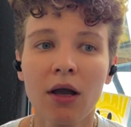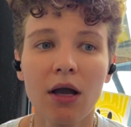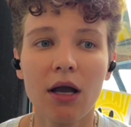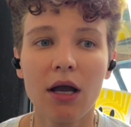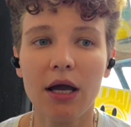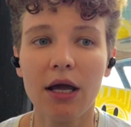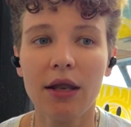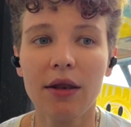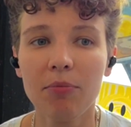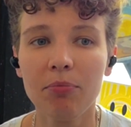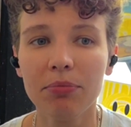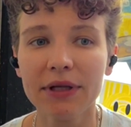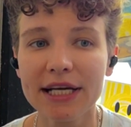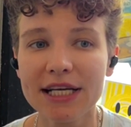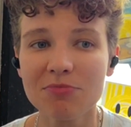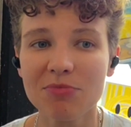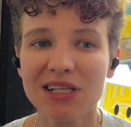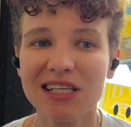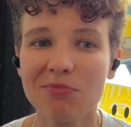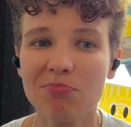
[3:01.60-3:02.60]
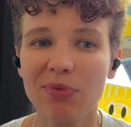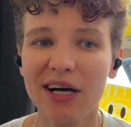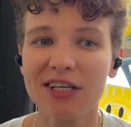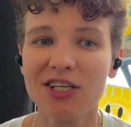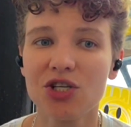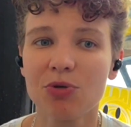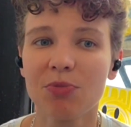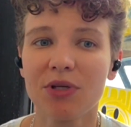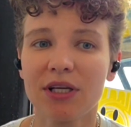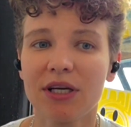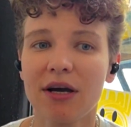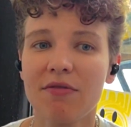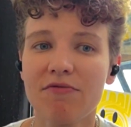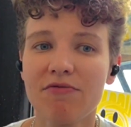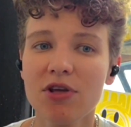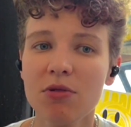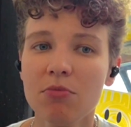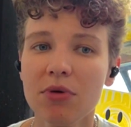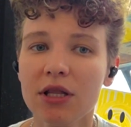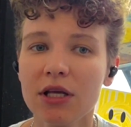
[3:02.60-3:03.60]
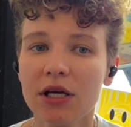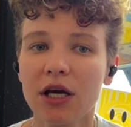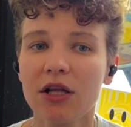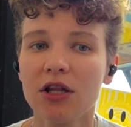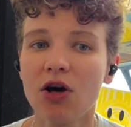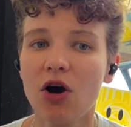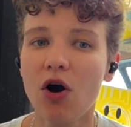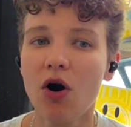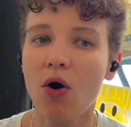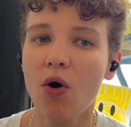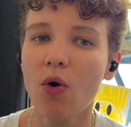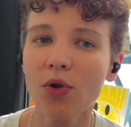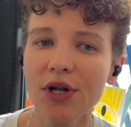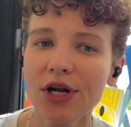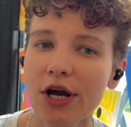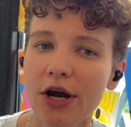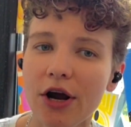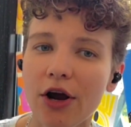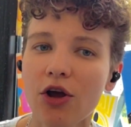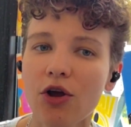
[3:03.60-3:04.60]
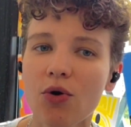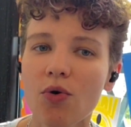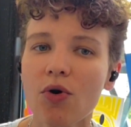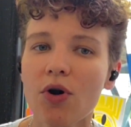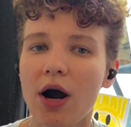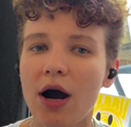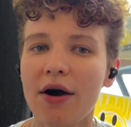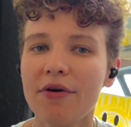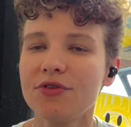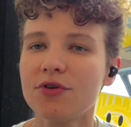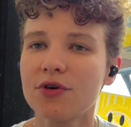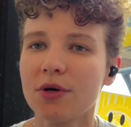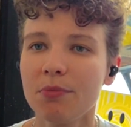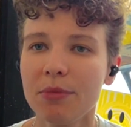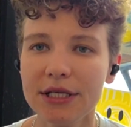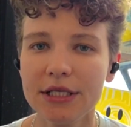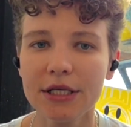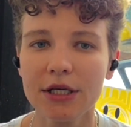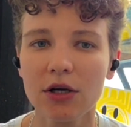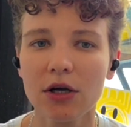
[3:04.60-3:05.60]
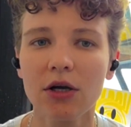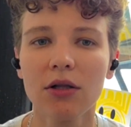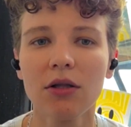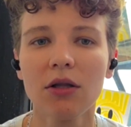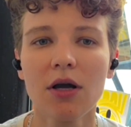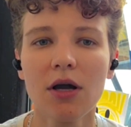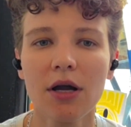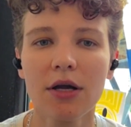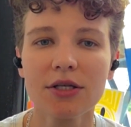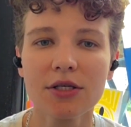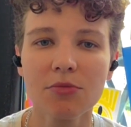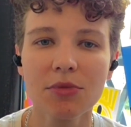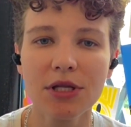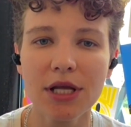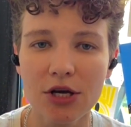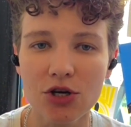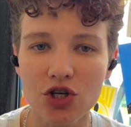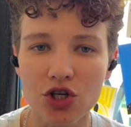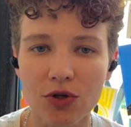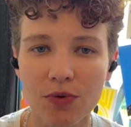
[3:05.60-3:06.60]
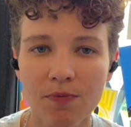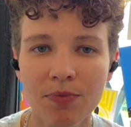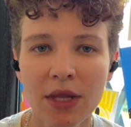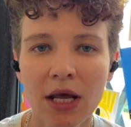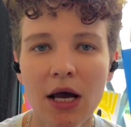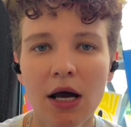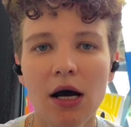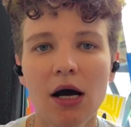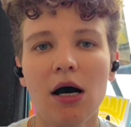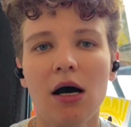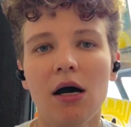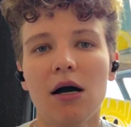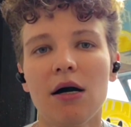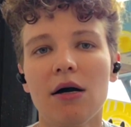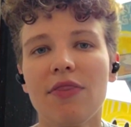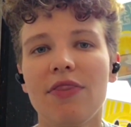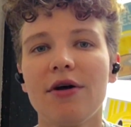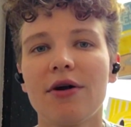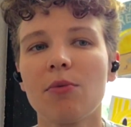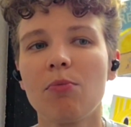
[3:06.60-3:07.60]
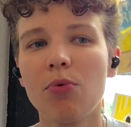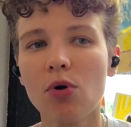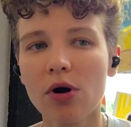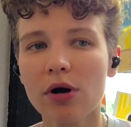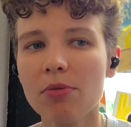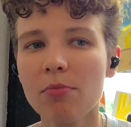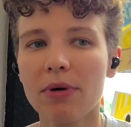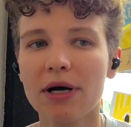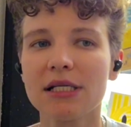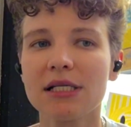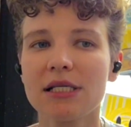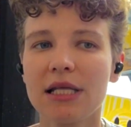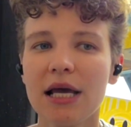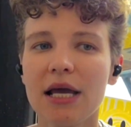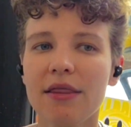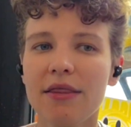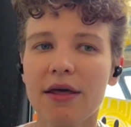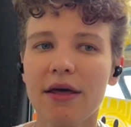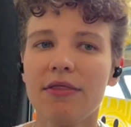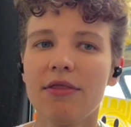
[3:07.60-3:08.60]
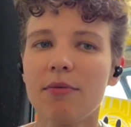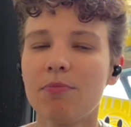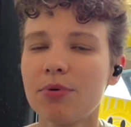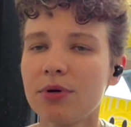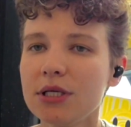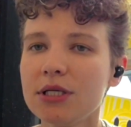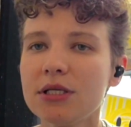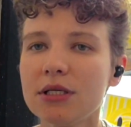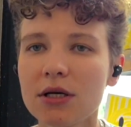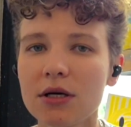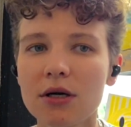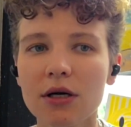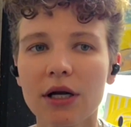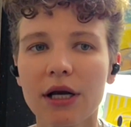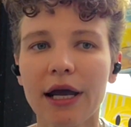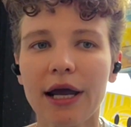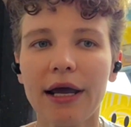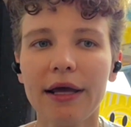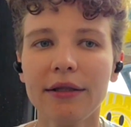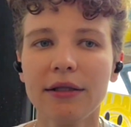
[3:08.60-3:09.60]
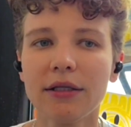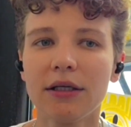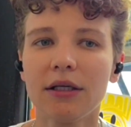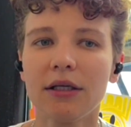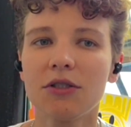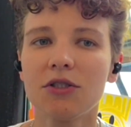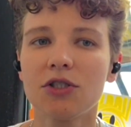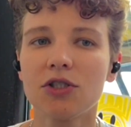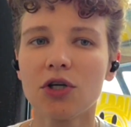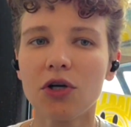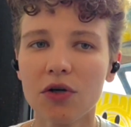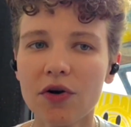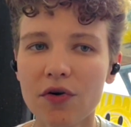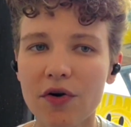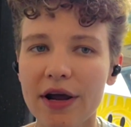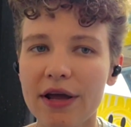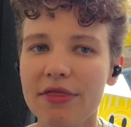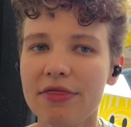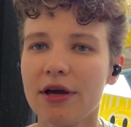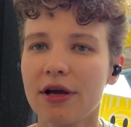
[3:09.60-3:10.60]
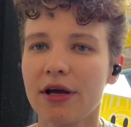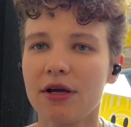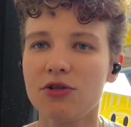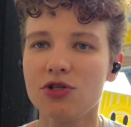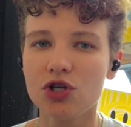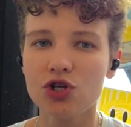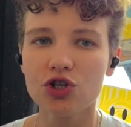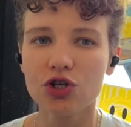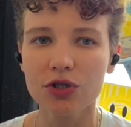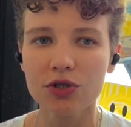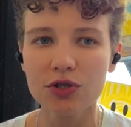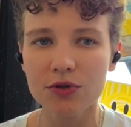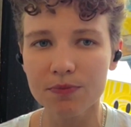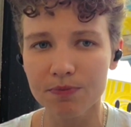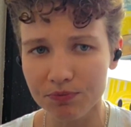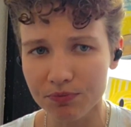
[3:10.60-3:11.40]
and placement in punishment confinement can only occur after a medical examination. The report must state that the prisoner can tolerate the conditions.